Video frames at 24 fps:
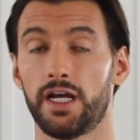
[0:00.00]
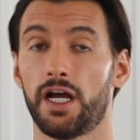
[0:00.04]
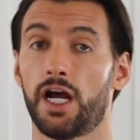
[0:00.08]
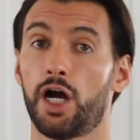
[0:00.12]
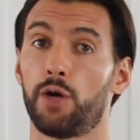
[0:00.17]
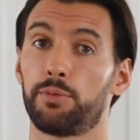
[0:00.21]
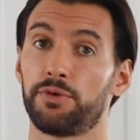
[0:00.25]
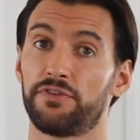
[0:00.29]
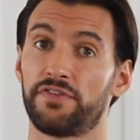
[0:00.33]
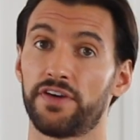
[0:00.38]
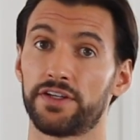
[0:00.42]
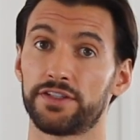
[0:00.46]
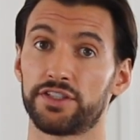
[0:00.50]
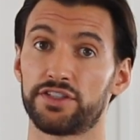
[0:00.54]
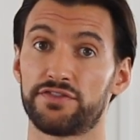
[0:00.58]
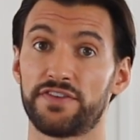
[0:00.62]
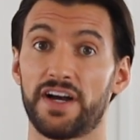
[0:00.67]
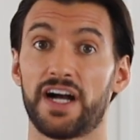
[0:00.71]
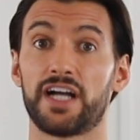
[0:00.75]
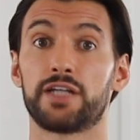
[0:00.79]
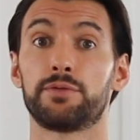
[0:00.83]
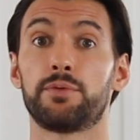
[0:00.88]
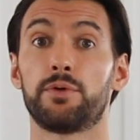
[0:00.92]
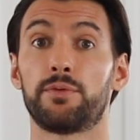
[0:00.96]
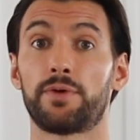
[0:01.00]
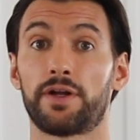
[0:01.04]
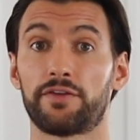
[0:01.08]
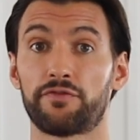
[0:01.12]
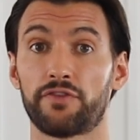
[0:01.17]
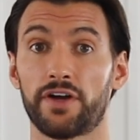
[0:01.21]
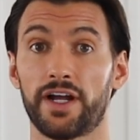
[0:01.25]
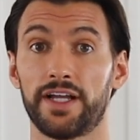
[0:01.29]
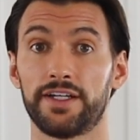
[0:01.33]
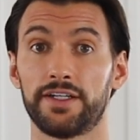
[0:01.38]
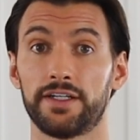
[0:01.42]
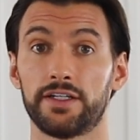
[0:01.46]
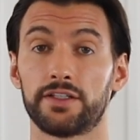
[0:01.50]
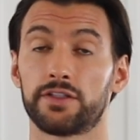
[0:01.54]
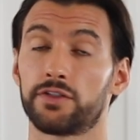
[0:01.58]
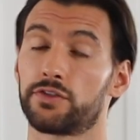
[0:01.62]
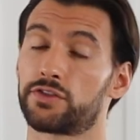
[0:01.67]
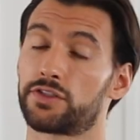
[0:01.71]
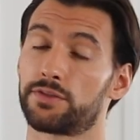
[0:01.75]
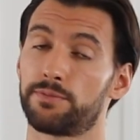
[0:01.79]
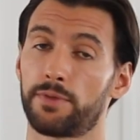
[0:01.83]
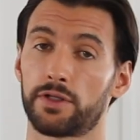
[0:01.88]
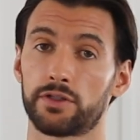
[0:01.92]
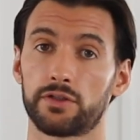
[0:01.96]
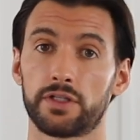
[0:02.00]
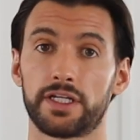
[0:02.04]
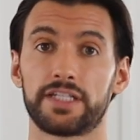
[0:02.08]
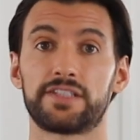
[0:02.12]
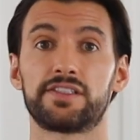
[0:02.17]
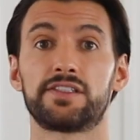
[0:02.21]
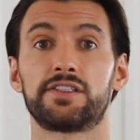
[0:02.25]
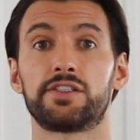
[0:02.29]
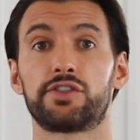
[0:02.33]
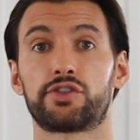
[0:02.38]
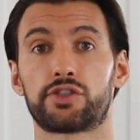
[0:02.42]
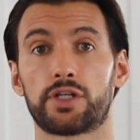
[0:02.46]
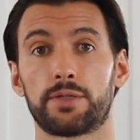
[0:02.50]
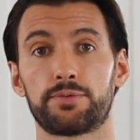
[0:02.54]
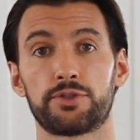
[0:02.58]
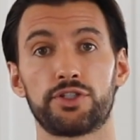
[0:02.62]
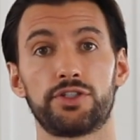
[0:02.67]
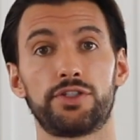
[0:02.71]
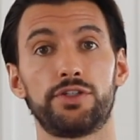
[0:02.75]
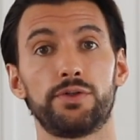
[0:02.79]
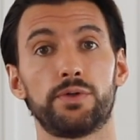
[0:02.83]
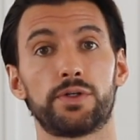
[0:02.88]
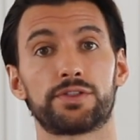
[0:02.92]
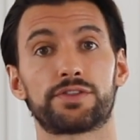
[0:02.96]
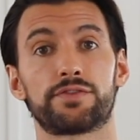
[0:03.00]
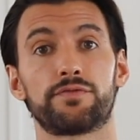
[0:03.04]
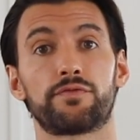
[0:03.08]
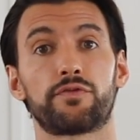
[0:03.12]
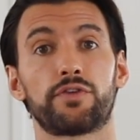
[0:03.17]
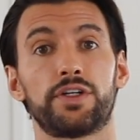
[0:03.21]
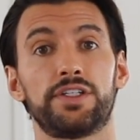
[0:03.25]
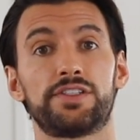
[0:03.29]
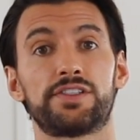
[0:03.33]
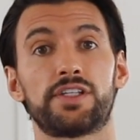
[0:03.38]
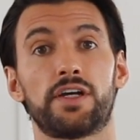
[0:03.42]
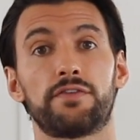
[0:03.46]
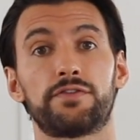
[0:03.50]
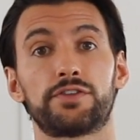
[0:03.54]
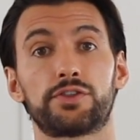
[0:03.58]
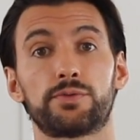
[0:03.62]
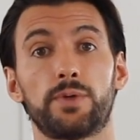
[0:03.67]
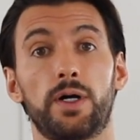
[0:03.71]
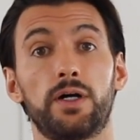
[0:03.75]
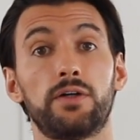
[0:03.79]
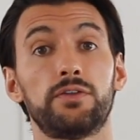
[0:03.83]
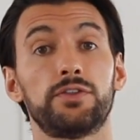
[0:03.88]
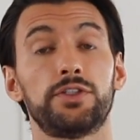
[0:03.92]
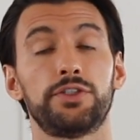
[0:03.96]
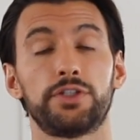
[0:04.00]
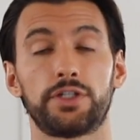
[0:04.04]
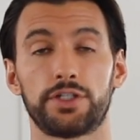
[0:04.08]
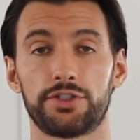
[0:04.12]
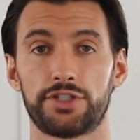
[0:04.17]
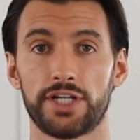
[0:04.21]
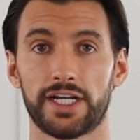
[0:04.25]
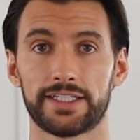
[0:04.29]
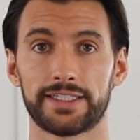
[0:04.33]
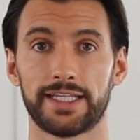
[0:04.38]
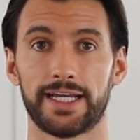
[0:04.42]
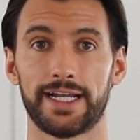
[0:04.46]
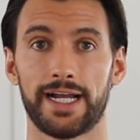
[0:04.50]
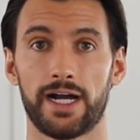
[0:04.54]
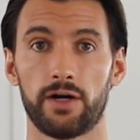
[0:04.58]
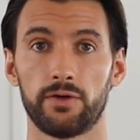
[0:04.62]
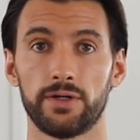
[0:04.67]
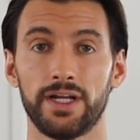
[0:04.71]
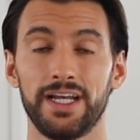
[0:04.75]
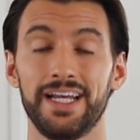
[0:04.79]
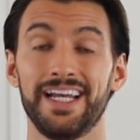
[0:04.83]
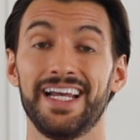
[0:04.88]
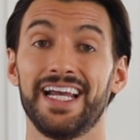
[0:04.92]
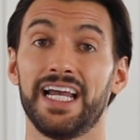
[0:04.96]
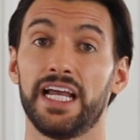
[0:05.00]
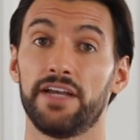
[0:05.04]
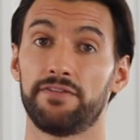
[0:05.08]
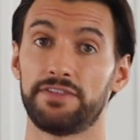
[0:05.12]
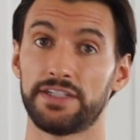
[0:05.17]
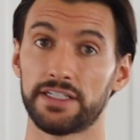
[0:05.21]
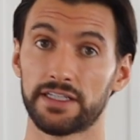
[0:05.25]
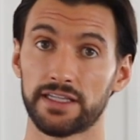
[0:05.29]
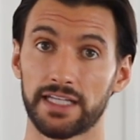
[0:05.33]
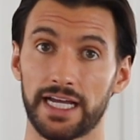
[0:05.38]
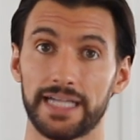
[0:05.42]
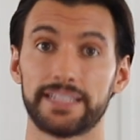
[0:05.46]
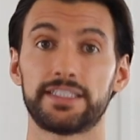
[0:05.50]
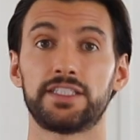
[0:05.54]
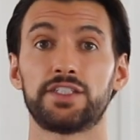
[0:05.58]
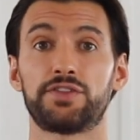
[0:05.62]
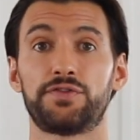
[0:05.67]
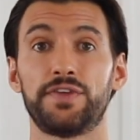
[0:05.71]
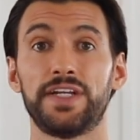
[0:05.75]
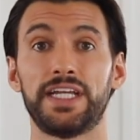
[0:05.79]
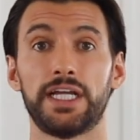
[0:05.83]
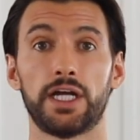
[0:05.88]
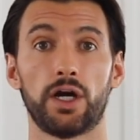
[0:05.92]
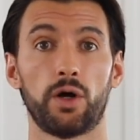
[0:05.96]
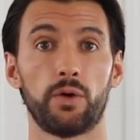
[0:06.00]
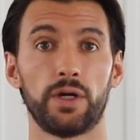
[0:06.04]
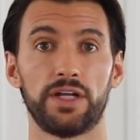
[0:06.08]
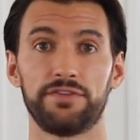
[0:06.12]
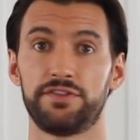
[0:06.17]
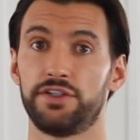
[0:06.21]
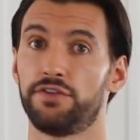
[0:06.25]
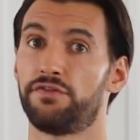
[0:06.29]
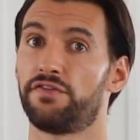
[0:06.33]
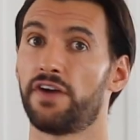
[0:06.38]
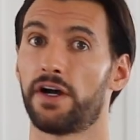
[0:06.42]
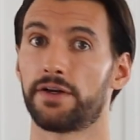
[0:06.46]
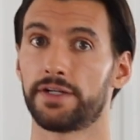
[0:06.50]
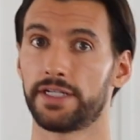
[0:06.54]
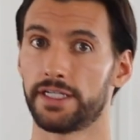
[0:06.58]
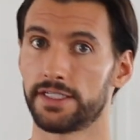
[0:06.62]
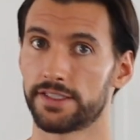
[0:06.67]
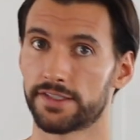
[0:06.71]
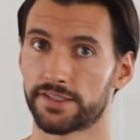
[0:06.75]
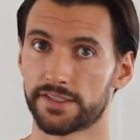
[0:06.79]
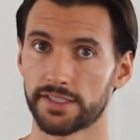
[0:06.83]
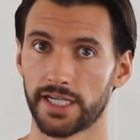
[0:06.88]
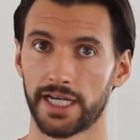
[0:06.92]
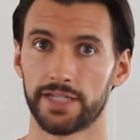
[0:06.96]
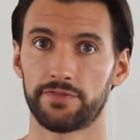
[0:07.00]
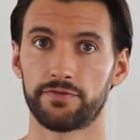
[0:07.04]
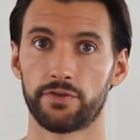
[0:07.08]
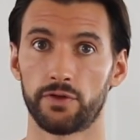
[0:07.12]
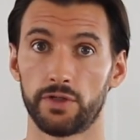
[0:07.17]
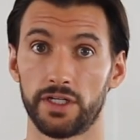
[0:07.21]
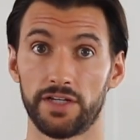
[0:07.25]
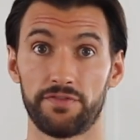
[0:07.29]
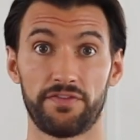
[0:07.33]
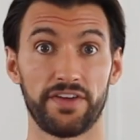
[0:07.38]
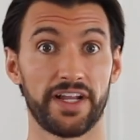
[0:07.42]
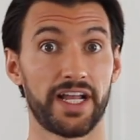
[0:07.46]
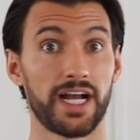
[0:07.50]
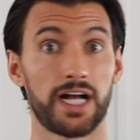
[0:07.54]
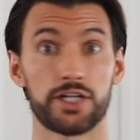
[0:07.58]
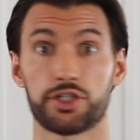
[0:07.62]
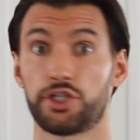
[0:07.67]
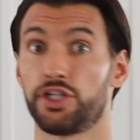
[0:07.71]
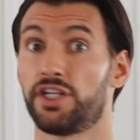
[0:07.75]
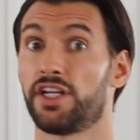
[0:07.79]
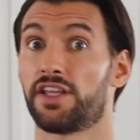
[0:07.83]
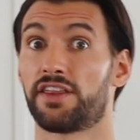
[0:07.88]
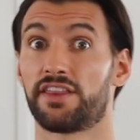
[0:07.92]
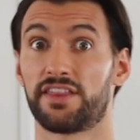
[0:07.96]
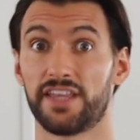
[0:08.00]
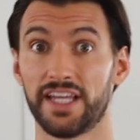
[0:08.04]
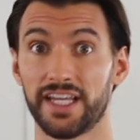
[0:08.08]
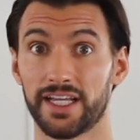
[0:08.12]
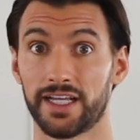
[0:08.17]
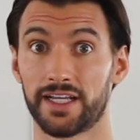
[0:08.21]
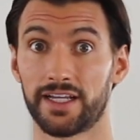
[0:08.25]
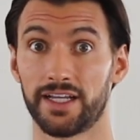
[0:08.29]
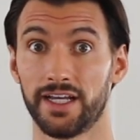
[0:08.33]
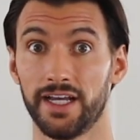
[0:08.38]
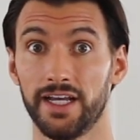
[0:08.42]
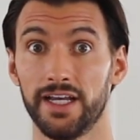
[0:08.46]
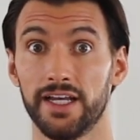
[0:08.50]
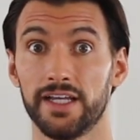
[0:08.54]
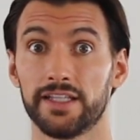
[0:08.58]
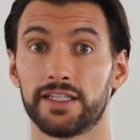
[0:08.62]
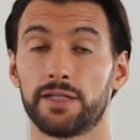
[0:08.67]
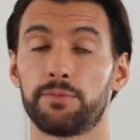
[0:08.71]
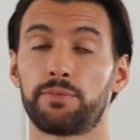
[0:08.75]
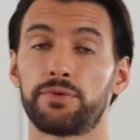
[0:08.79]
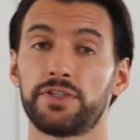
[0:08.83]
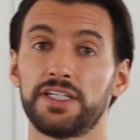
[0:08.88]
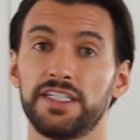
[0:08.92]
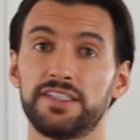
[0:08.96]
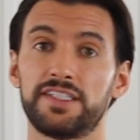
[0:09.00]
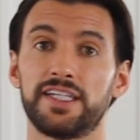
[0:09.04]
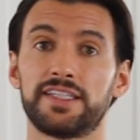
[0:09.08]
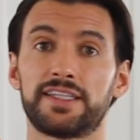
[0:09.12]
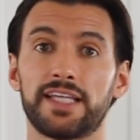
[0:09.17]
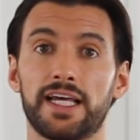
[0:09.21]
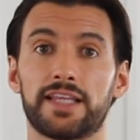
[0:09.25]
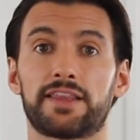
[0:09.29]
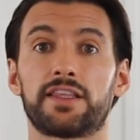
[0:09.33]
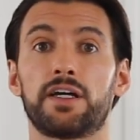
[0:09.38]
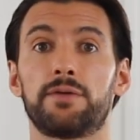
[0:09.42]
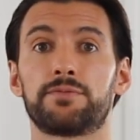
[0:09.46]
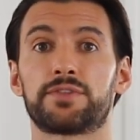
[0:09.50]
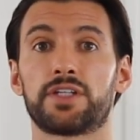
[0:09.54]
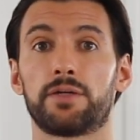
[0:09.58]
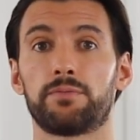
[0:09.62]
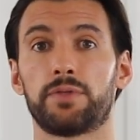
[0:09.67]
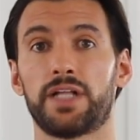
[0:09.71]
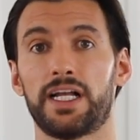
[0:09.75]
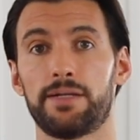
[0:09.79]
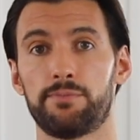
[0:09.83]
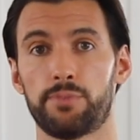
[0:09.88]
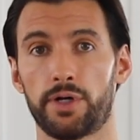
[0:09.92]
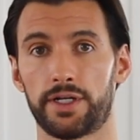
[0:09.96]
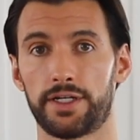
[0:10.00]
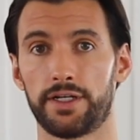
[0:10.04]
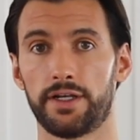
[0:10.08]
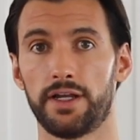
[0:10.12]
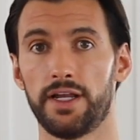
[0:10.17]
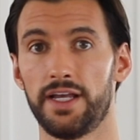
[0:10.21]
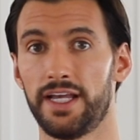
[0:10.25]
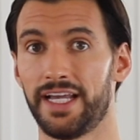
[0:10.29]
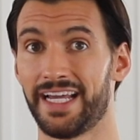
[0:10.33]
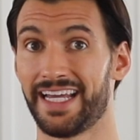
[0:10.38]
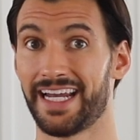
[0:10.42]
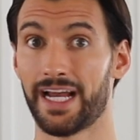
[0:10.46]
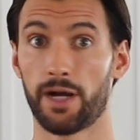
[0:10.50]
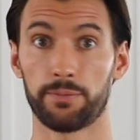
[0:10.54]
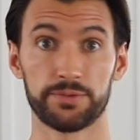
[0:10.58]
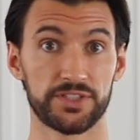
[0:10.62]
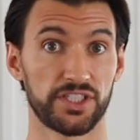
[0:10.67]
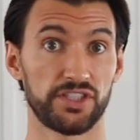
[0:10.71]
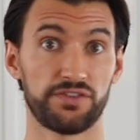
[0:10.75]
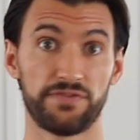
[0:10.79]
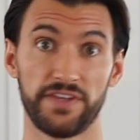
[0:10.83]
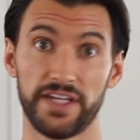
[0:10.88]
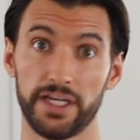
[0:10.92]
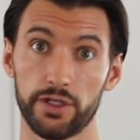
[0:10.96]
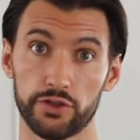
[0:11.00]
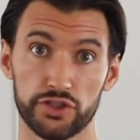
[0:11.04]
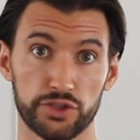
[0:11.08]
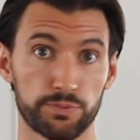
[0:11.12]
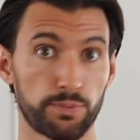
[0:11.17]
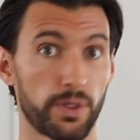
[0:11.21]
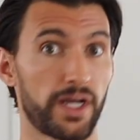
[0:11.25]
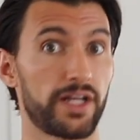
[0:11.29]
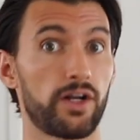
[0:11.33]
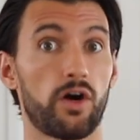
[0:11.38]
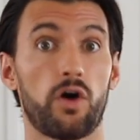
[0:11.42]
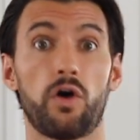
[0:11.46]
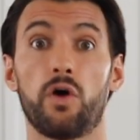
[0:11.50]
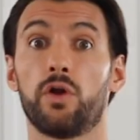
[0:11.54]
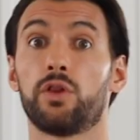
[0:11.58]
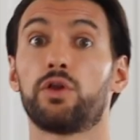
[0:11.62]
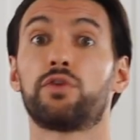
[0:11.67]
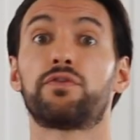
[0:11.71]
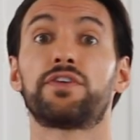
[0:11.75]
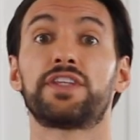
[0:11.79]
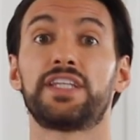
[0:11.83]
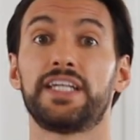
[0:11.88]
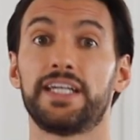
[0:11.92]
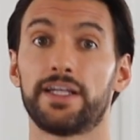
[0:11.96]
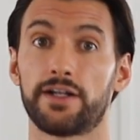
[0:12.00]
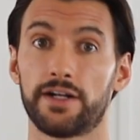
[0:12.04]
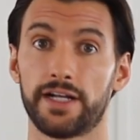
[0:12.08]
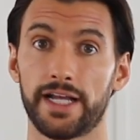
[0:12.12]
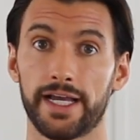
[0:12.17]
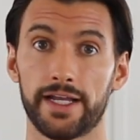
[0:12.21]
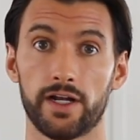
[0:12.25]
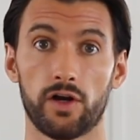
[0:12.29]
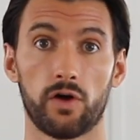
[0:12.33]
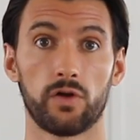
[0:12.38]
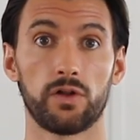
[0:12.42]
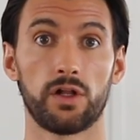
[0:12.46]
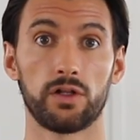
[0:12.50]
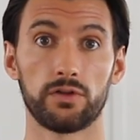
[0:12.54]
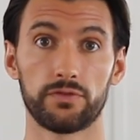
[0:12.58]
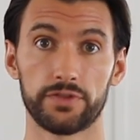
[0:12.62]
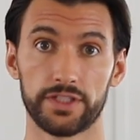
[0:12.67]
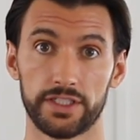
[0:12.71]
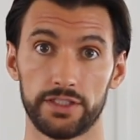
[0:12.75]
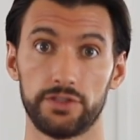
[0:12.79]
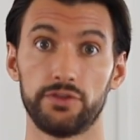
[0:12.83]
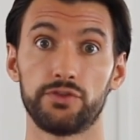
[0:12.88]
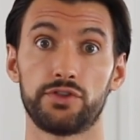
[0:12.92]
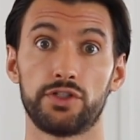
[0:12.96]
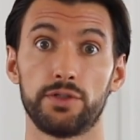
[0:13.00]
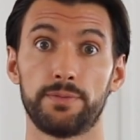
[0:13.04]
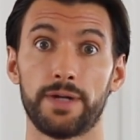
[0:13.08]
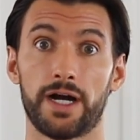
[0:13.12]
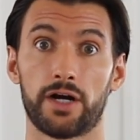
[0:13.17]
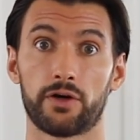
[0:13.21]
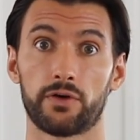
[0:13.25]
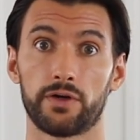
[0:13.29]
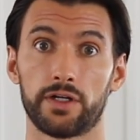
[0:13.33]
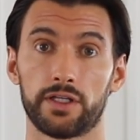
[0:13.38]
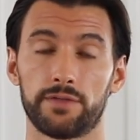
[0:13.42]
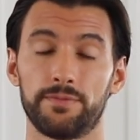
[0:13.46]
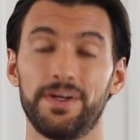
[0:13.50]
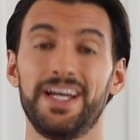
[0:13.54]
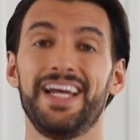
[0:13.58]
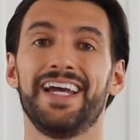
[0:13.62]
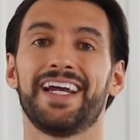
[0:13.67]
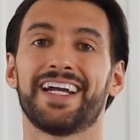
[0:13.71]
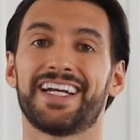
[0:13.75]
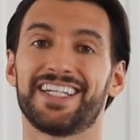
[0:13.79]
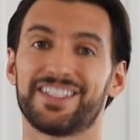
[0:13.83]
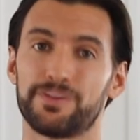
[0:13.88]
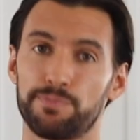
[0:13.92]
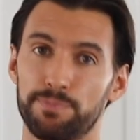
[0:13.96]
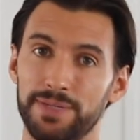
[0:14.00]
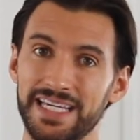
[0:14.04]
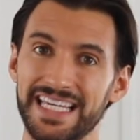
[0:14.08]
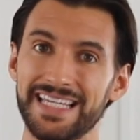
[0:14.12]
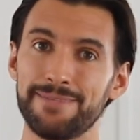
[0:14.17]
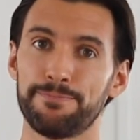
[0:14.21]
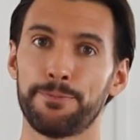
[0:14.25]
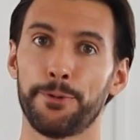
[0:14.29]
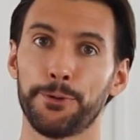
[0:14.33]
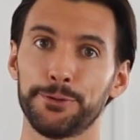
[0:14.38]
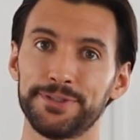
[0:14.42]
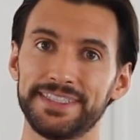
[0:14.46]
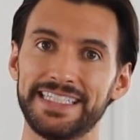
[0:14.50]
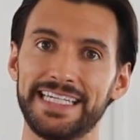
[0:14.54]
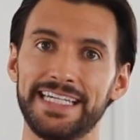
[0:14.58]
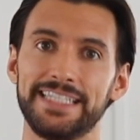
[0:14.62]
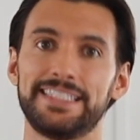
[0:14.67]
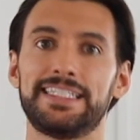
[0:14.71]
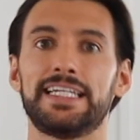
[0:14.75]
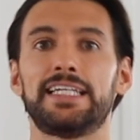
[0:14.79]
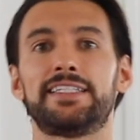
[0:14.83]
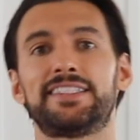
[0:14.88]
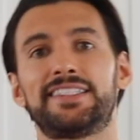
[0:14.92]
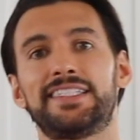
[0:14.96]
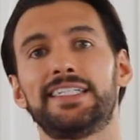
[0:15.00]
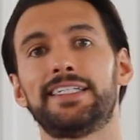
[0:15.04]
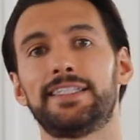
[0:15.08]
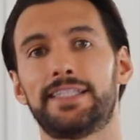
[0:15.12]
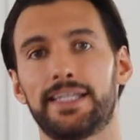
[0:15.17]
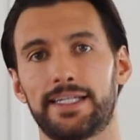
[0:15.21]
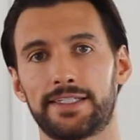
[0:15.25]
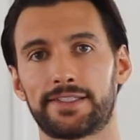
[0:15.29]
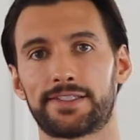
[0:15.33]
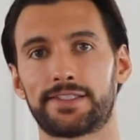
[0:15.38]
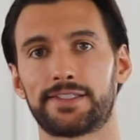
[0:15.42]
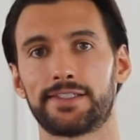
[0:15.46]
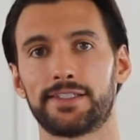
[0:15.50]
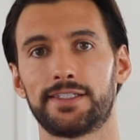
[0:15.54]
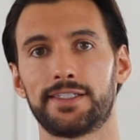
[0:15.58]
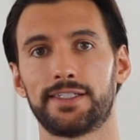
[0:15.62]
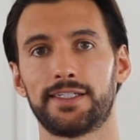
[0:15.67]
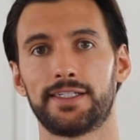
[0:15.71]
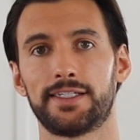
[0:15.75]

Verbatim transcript: I hope you found this valuable, my friend. There's some other links in the description too on some free stuff as well. You can check that out. If you liked this video, if you found it insightful, if it got you to think, then please hit that thumbs up like button. It helps this video spread all over the internet, all over the YouTube algorithm, because people need to see this.